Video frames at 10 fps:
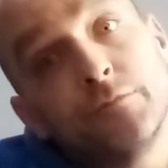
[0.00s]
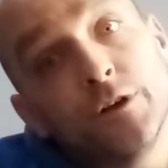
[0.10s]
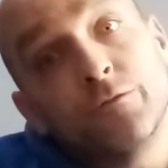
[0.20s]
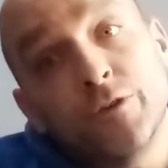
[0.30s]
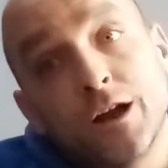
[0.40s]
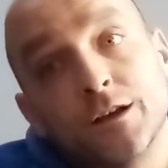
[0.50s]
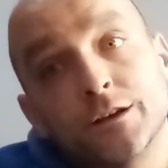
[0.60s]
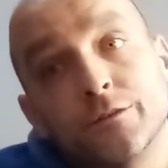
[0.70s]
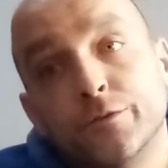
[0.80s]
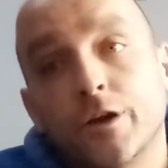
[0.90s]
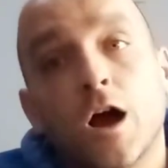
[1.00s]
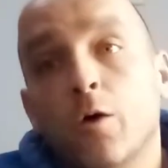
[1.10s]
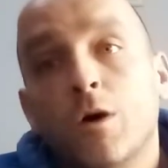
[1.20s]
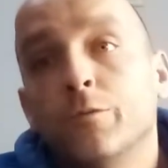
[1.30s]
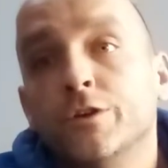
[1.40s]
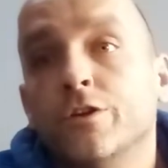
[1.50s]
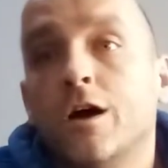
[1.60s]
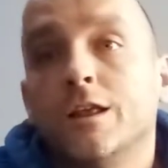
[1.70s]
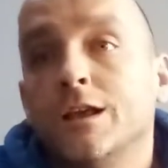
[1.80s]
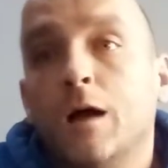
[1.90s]
In reality, if you go away when you're
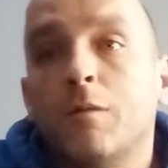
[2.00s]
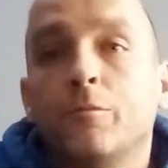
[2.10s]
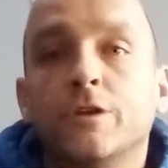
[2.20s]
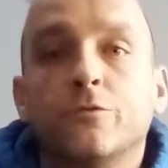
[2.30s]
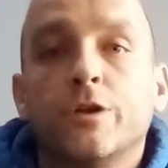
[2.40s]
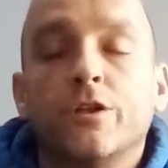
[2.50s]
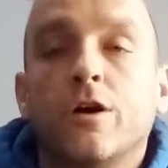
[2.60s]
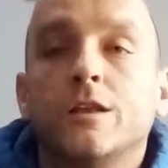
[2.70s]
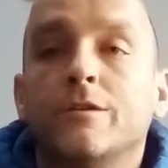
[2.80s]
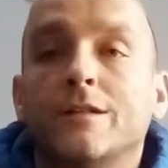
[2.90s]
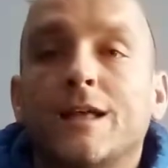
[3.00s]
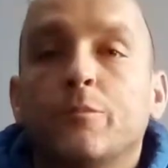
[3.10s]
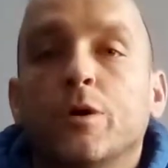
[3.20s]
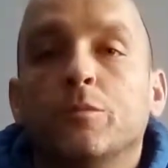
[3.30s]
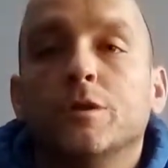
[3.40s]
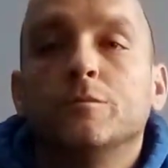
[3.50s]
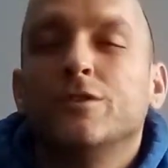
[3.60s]
19, you come back when you're 29, you had that problem.